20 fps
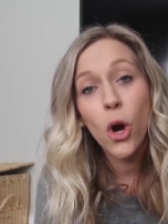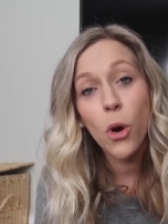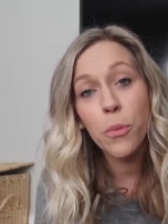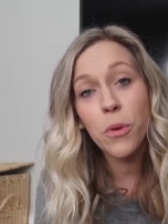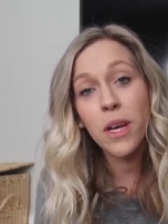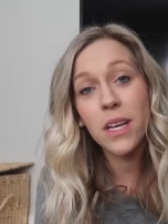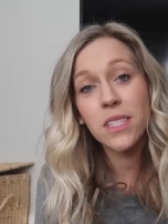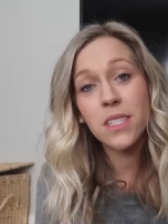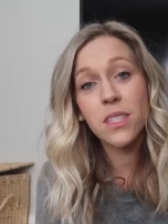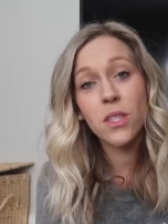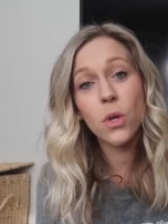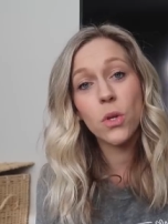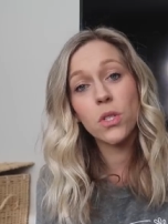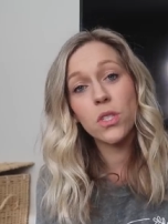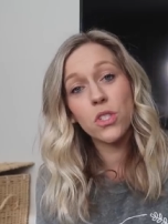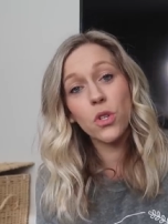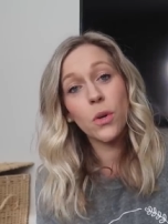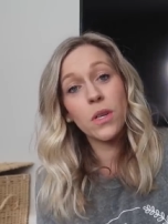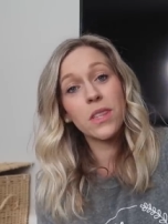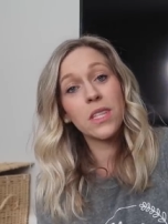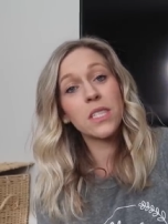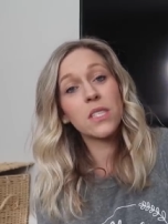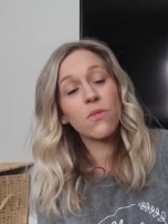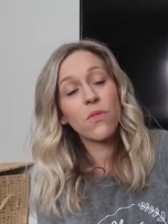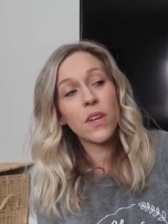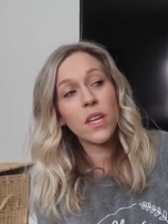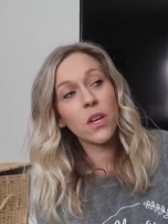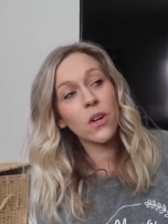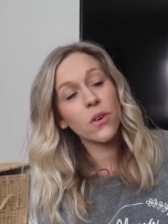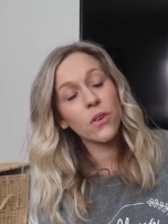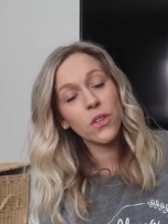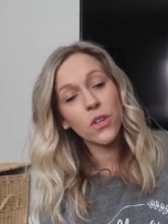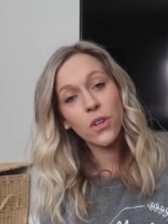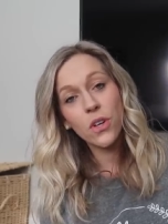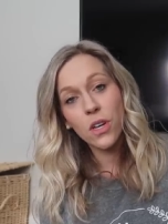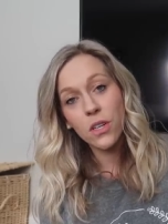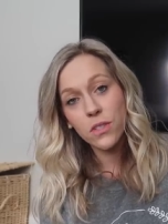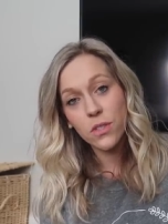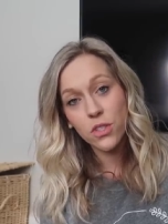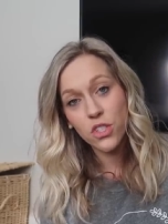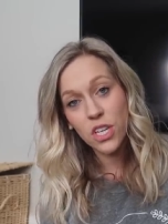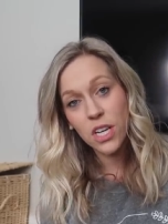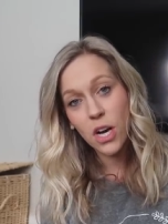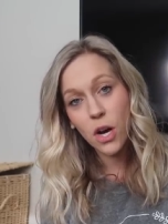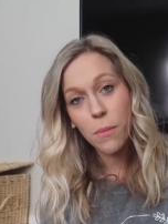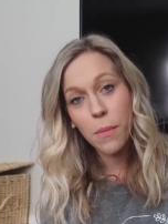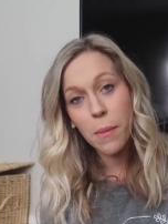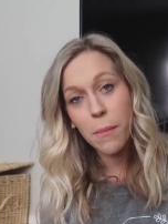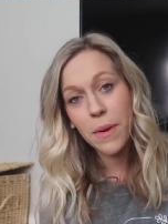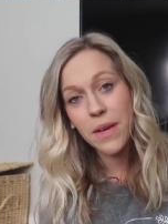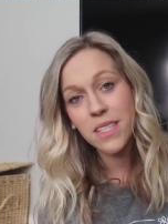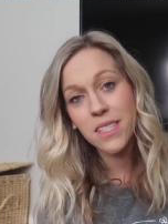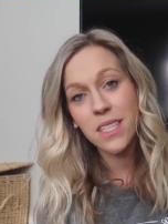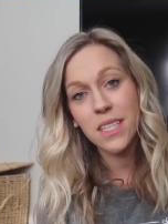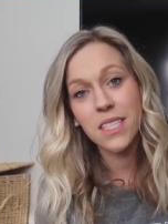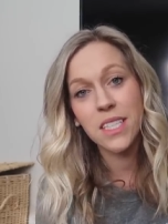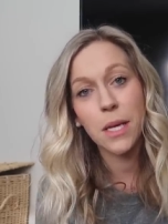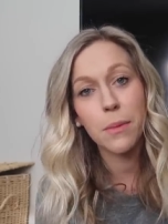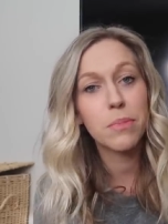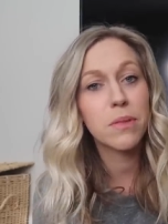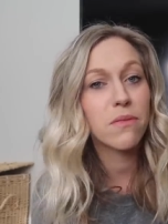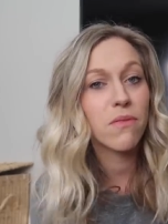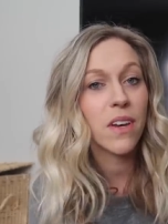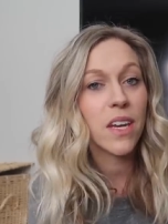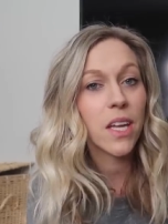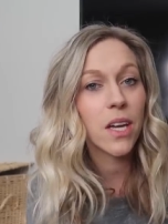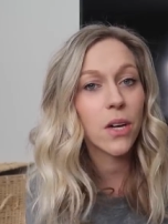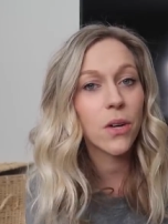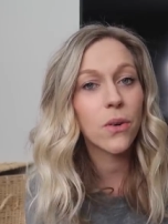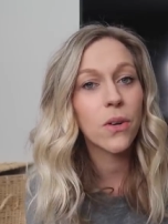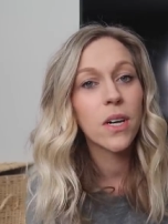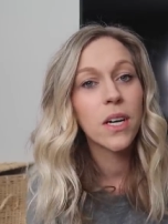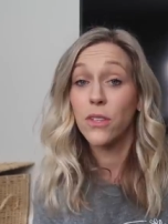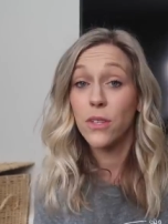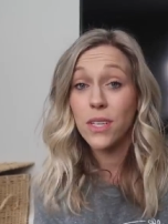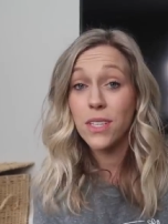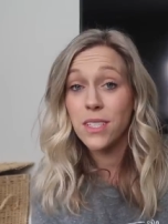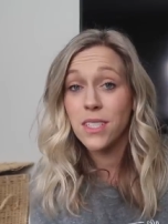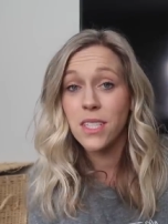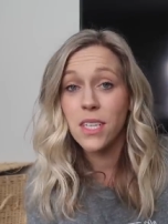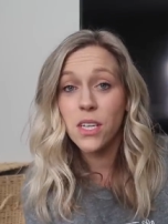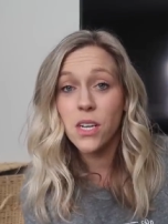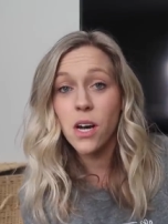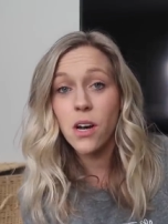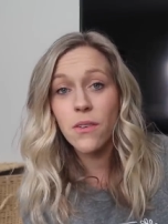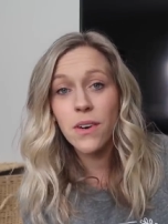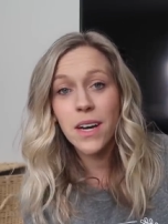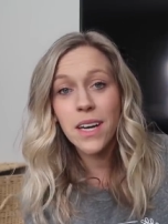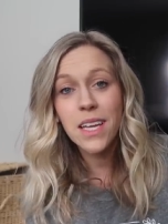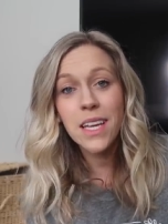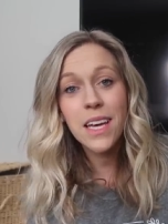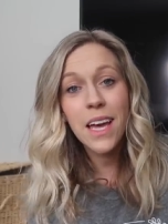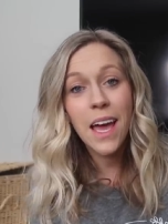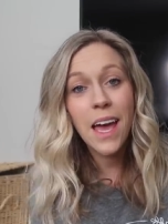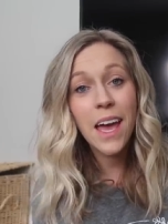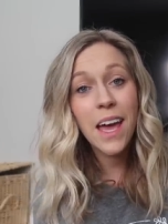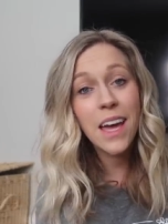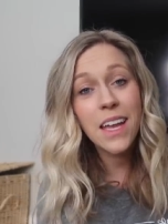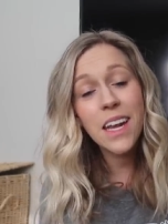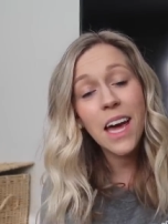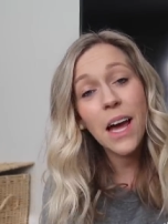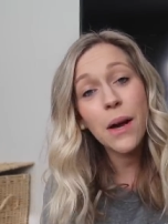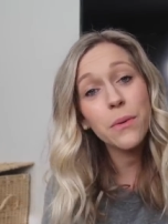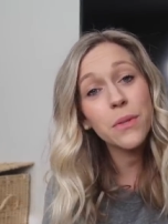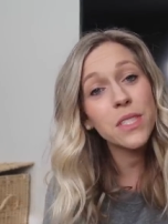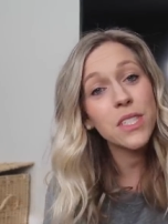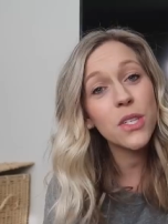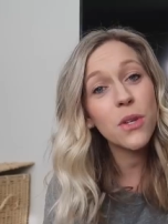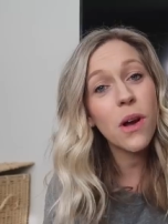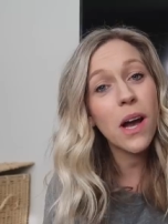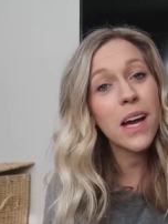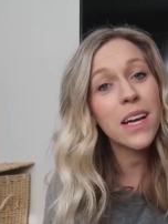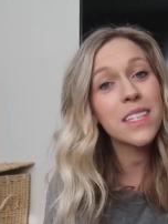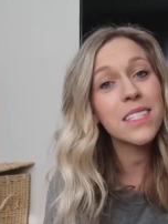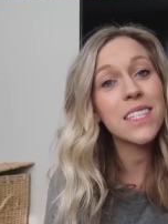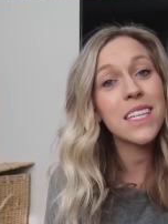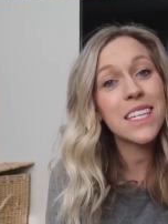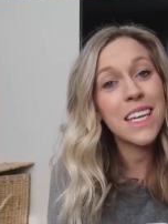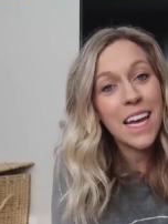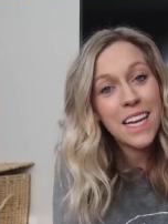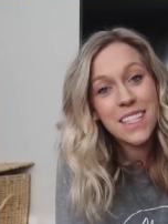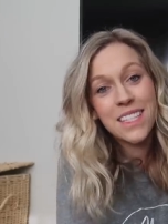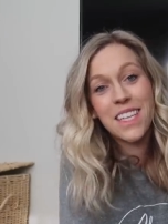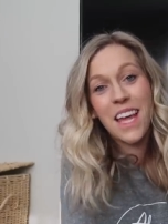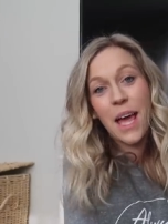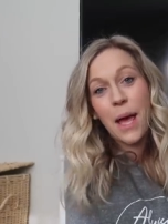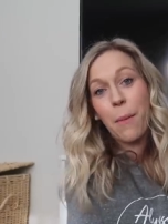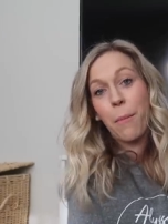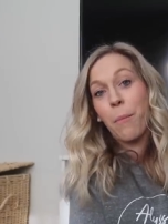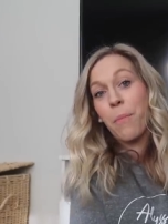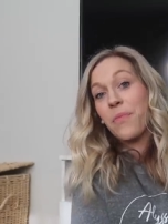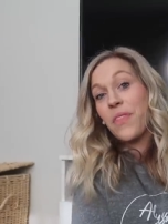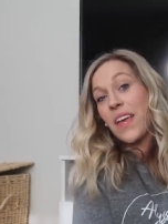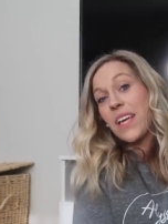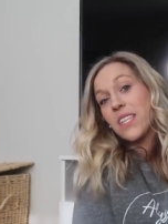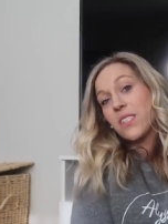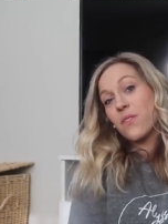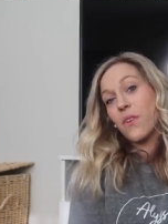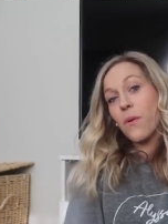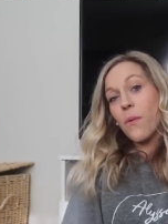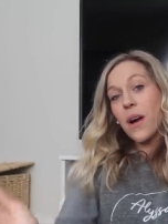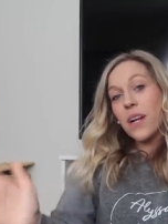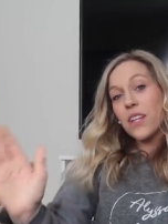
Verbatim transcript: Hope you guys enjoyed this video. You can also check out my basic tips video if you didn't see it already, and I will see you guys next time. Thanks for